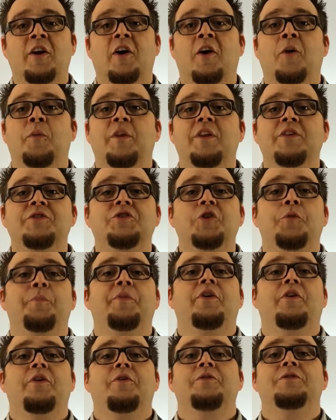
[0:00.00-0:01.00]
in all, when the
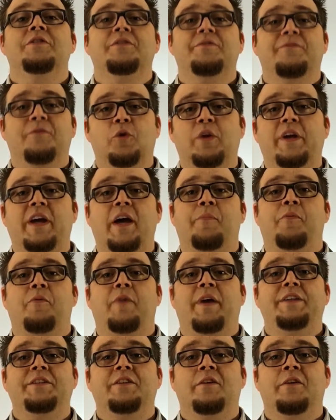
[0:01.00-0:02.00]
Super Goose is fully
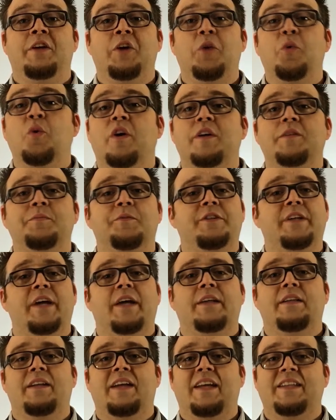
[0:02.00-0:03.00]
operational, you are as
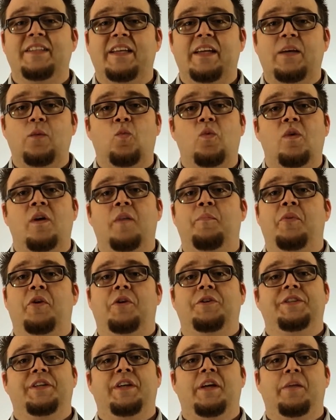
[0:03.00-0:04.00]
protected as any one
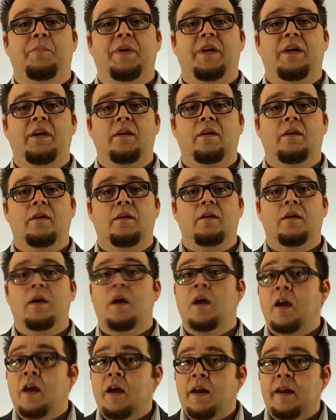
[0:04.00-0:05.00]
person can be.
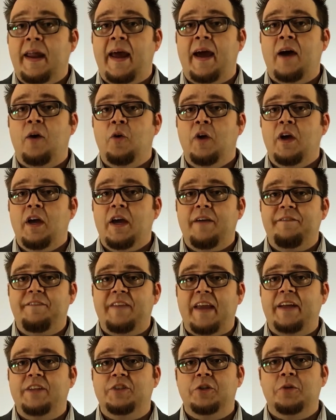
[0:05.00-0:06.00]
Now, if
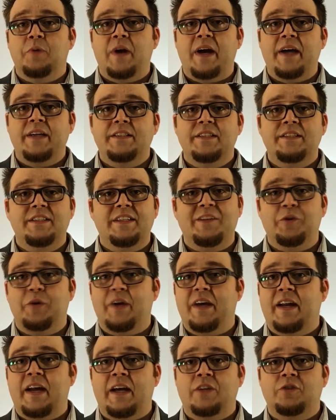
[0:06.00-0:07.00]
danger arises and you
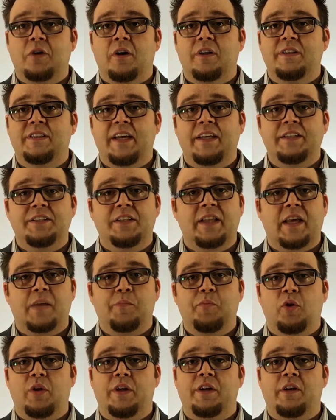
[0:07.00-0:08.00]
cannot draw attention like
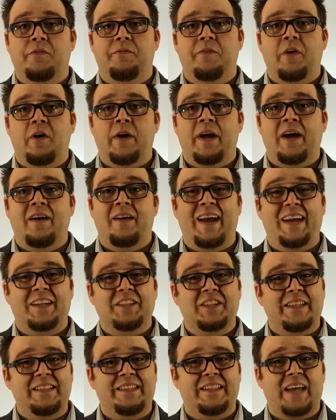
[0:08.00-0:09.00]
pulling your phone out and
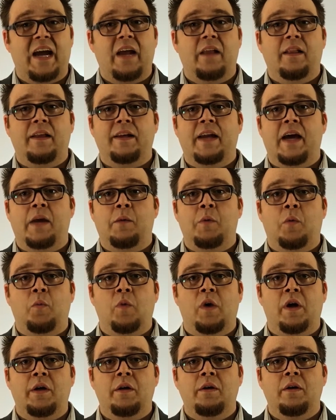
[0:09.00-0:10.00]
actually dialing
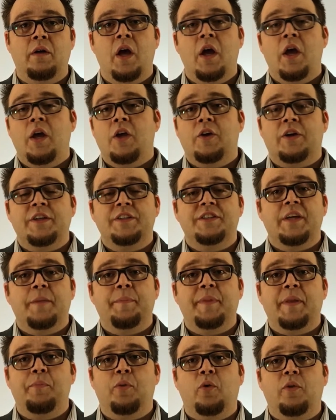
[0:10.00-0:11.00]
911, you can
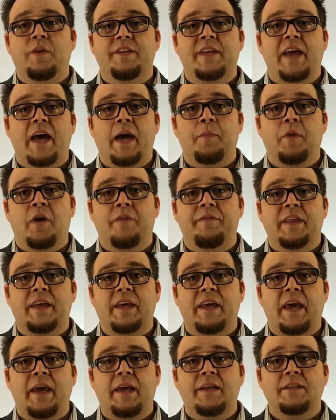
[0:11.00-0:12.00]
simply pull the tab off of the
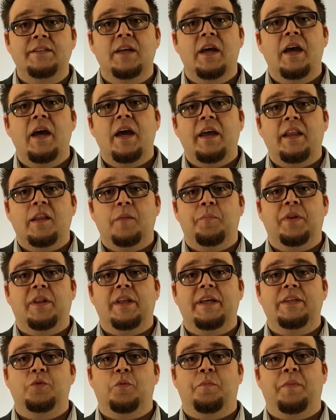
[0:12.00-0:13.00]
case and the
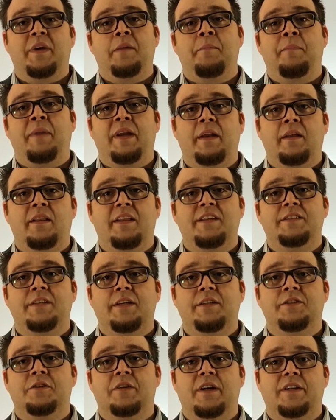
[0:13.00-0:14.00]
police will be immediately
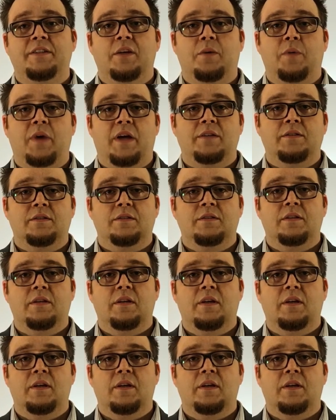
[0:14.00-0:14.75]
sent your SOS.